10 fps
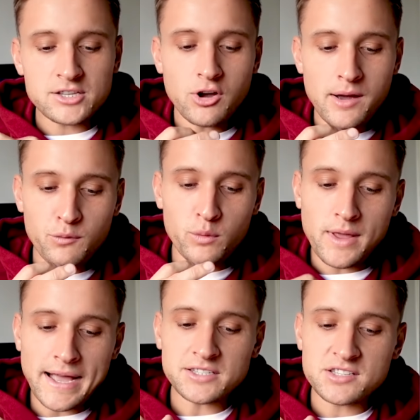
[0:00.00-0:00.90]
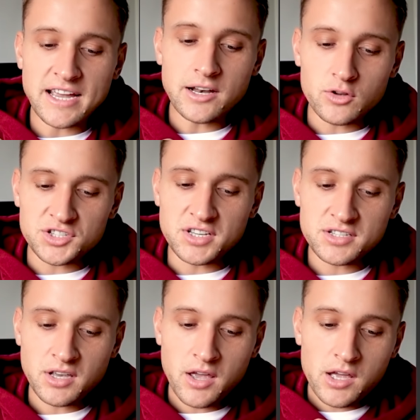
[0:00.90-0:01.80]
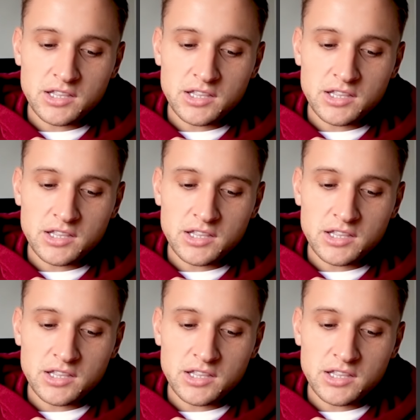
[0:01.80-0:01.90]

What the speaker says: times when you had to take losses,